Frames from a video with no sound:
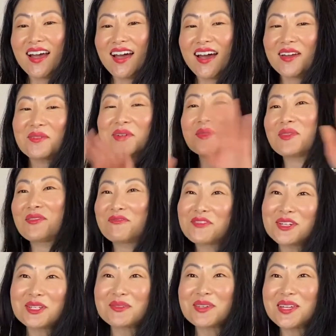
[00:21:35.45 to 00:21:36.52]
I don't want to be
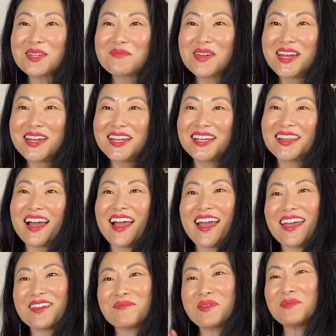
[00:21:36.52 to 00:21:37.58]
friends with anybody.
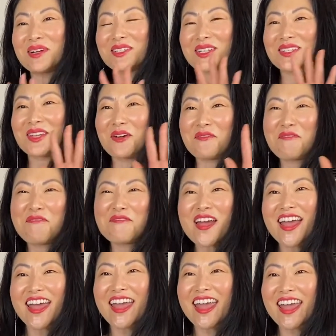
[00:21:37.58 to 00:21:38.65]
Like, people are just so
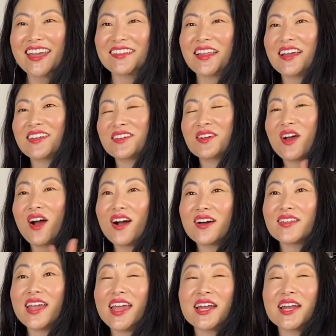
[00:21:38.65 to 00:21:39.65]
fake, like, all that.